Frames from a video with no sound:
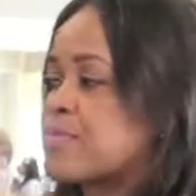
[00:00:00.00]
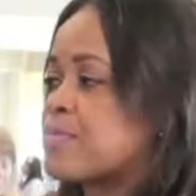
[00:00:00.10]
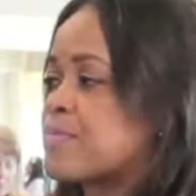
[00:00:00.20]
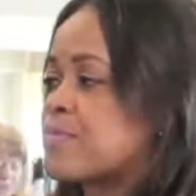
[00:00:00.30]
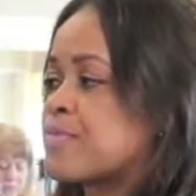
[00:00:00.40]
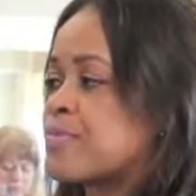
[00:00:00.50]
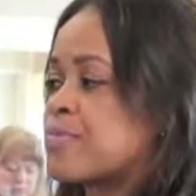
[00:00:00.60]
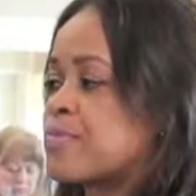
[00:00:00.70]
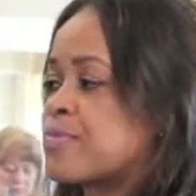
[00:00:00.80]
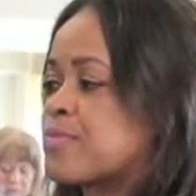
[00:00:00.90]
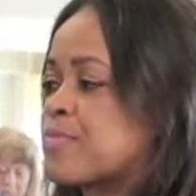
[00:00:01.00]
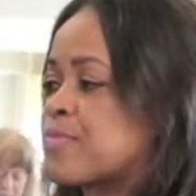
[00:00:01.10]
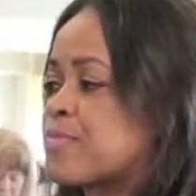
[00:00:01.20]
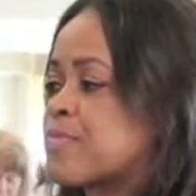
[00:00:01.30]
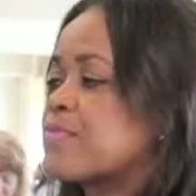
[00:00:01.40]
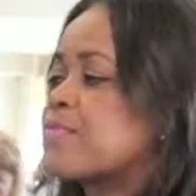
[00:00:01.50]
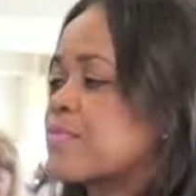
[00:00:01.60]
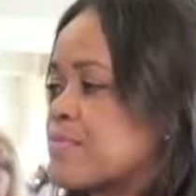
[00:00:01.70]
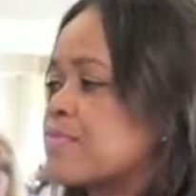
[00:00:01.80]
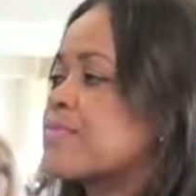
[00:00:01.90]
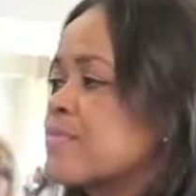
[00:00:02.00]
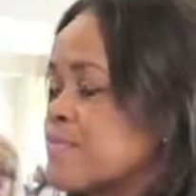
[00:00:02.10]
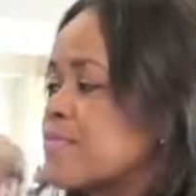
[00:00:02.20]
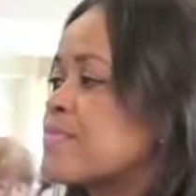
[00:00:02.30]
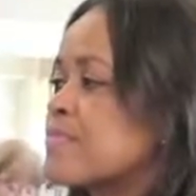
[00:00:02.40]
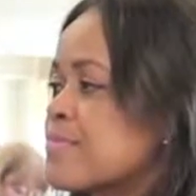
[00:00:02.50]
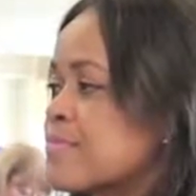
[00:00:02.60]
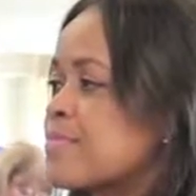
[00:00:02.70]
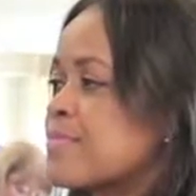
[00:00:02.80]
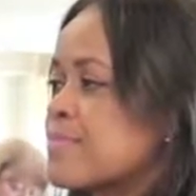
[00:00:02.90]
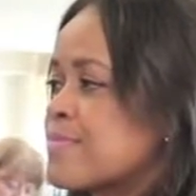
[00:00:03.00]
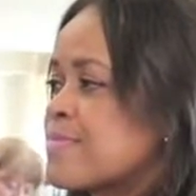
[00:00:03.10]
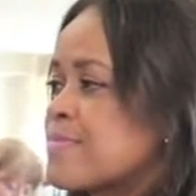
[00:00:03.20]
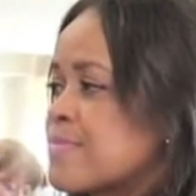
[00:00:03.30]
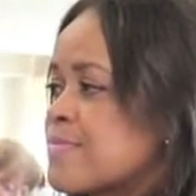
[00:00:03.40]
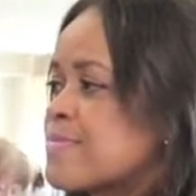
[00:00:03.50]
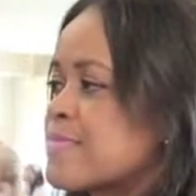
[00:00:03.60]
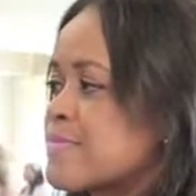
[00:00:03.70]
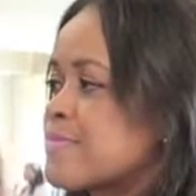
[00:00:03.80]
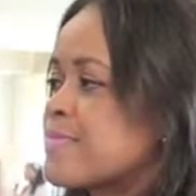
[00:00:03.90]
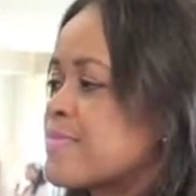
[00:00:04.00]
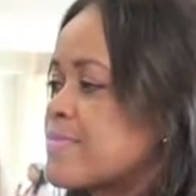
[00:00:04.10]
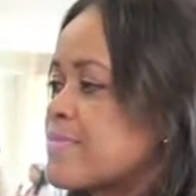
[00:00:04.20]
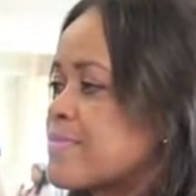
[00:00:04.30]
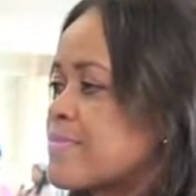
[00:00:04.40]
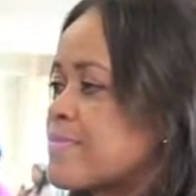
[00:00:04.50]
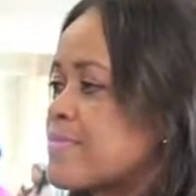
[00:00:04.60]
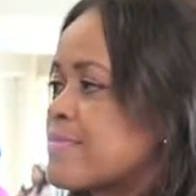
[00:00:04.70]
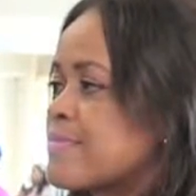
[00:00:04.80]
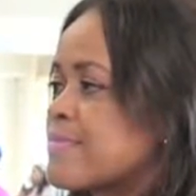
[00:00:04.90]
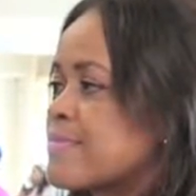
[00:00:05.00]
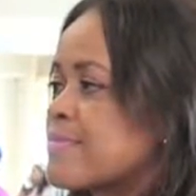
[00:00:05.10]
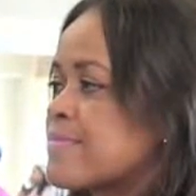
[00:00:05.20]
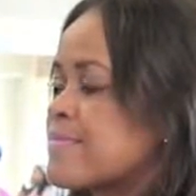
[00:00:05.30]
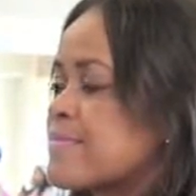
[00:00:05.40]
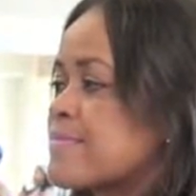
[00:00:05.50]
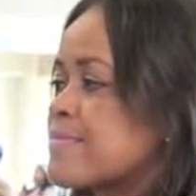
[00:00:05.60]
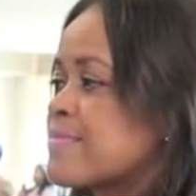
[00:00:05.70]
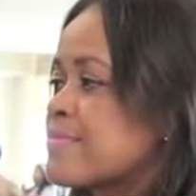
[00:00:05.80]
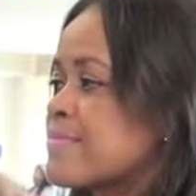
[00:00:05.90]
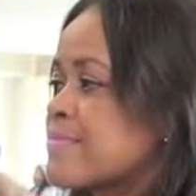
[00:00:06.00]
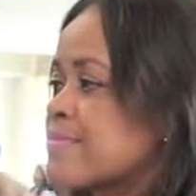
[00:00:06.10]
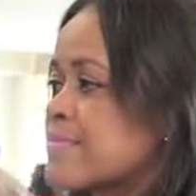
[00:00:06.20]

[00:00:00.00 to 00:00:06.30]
(not speaking)